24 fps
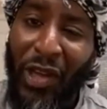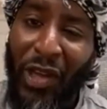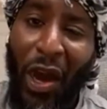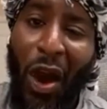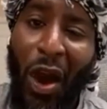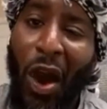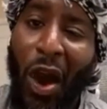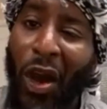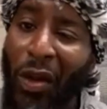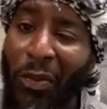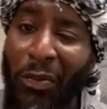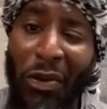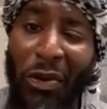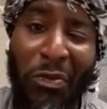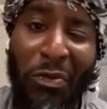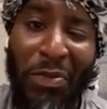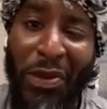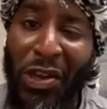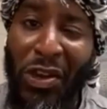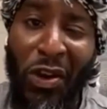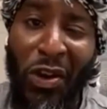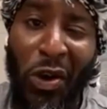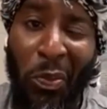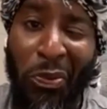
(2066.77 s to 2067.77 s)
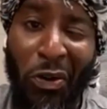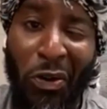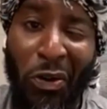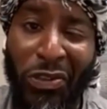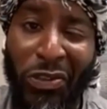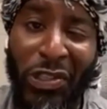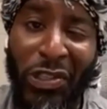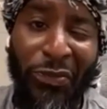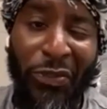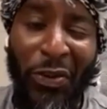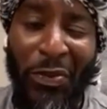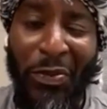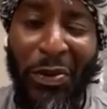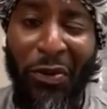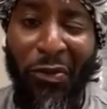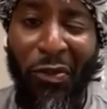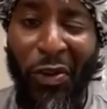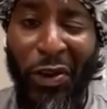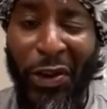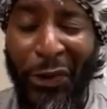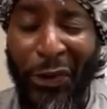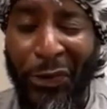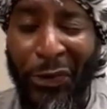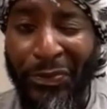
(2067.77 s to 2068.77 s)
automobile approaching from the
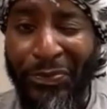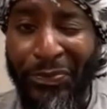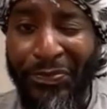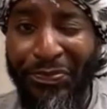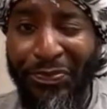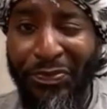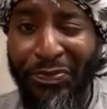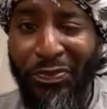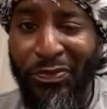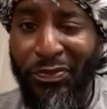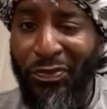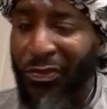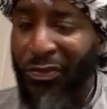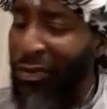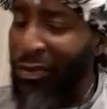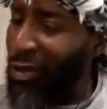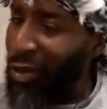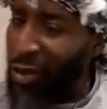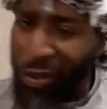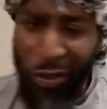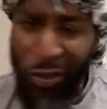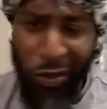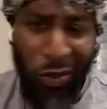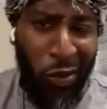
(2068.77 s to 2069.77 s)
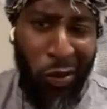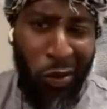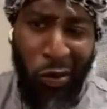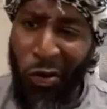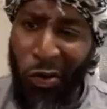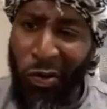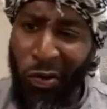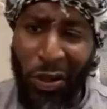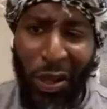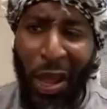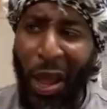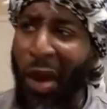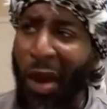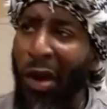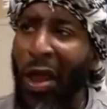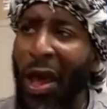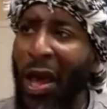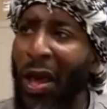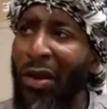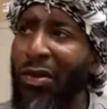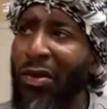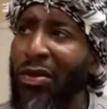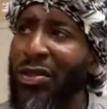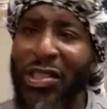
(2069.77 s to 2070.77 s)
rear. No,
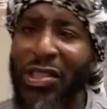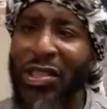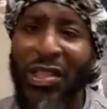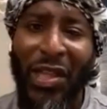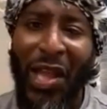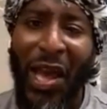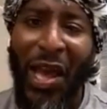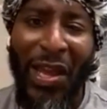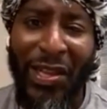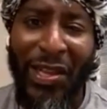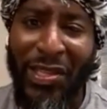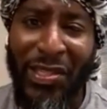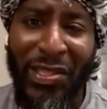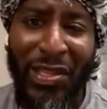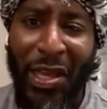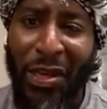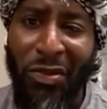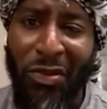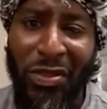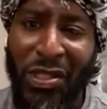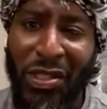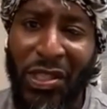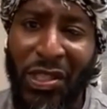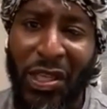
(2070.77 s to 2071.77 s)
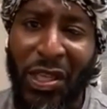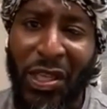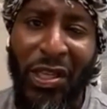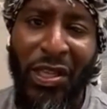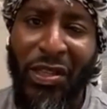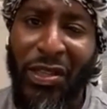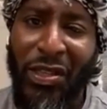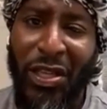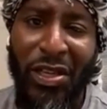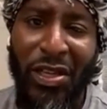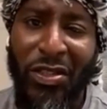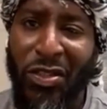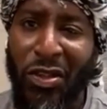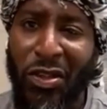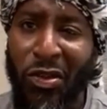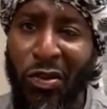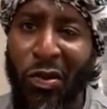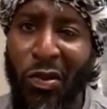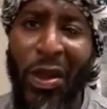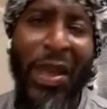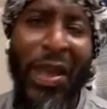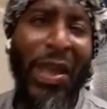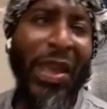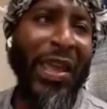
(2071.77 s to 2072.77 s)
I don't see lights. I don't see any. There's
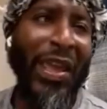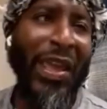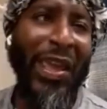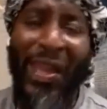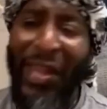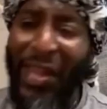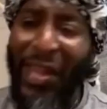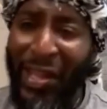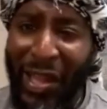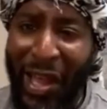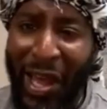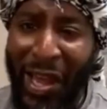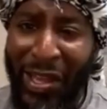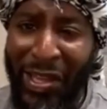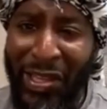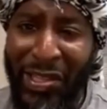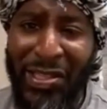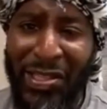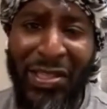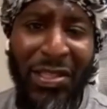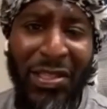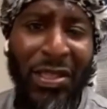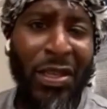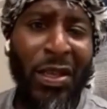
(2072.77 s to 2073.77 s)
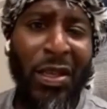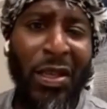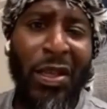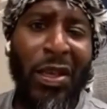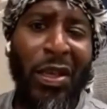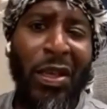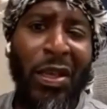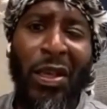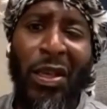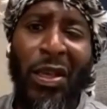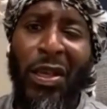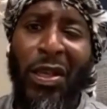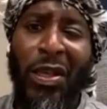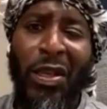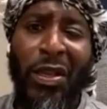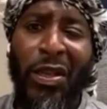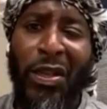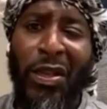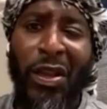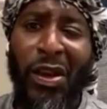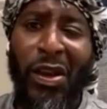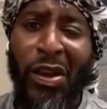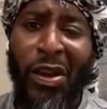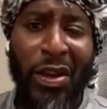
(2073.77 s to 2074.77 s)
no headlights.
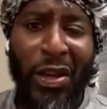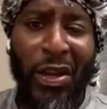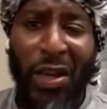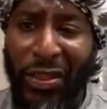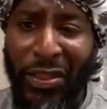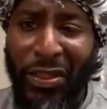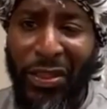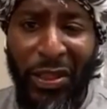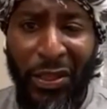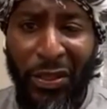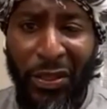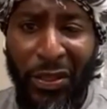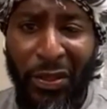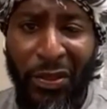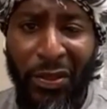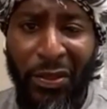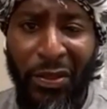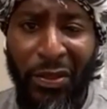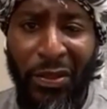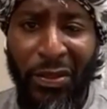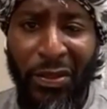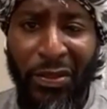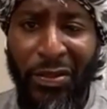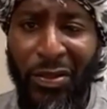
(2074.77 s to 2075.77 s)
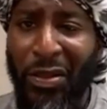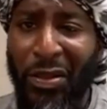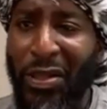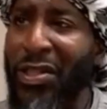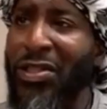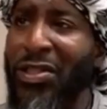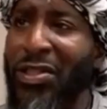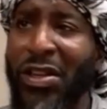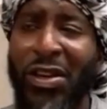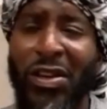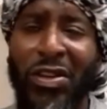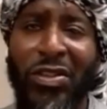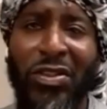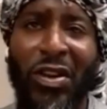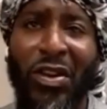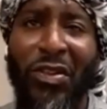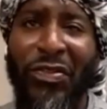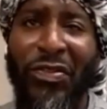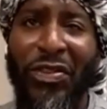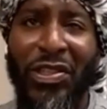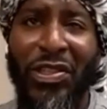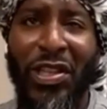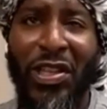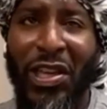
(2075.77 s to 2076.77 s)
There are nothing. So he turns
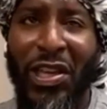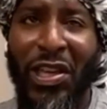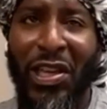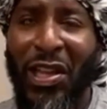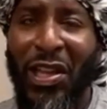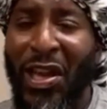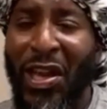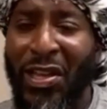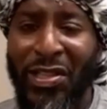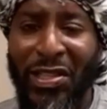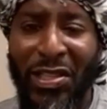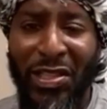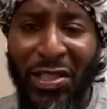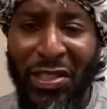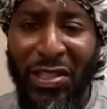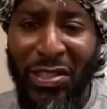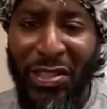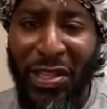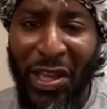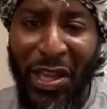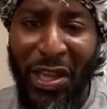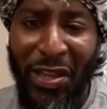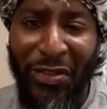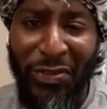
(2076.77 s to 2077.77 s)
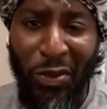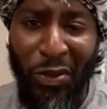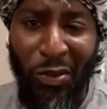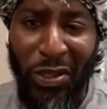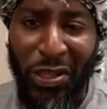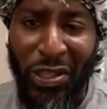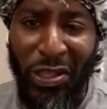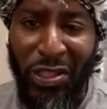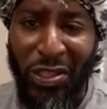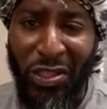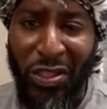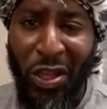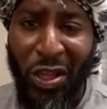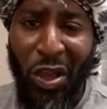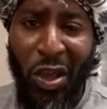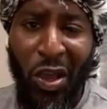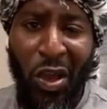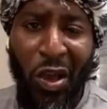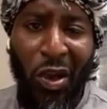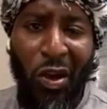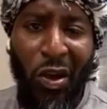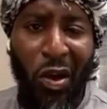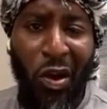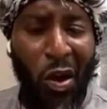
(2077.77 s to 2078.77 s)
off his headlights. He just has on his
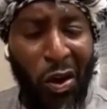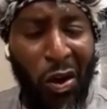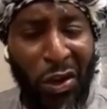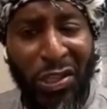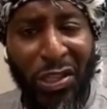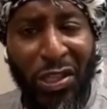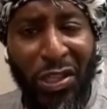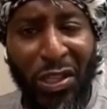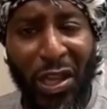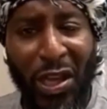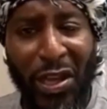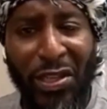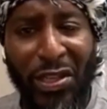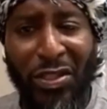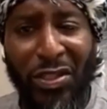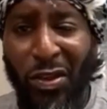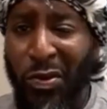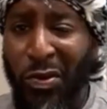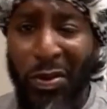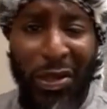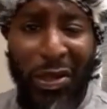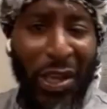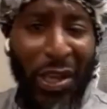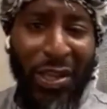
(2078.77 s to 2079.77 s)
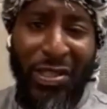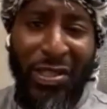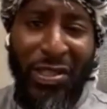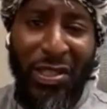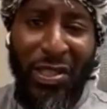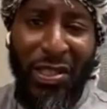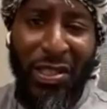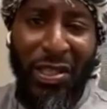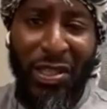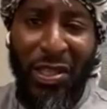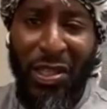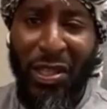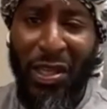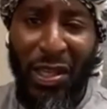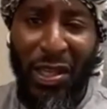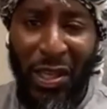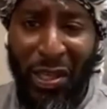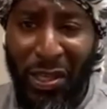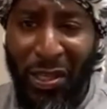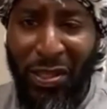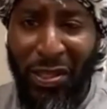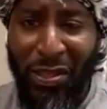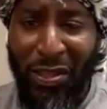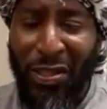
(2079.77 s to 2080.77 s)
caution lights. So we can't see
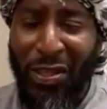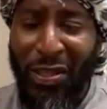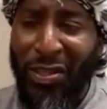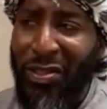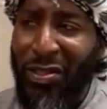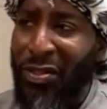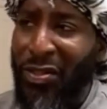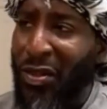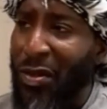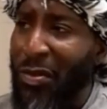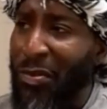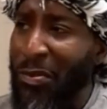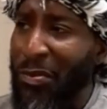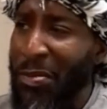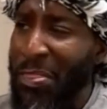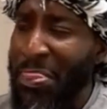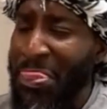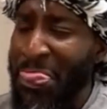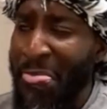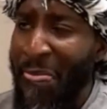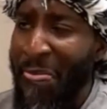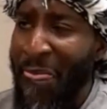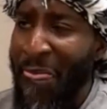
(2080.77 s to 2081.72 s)
anything. So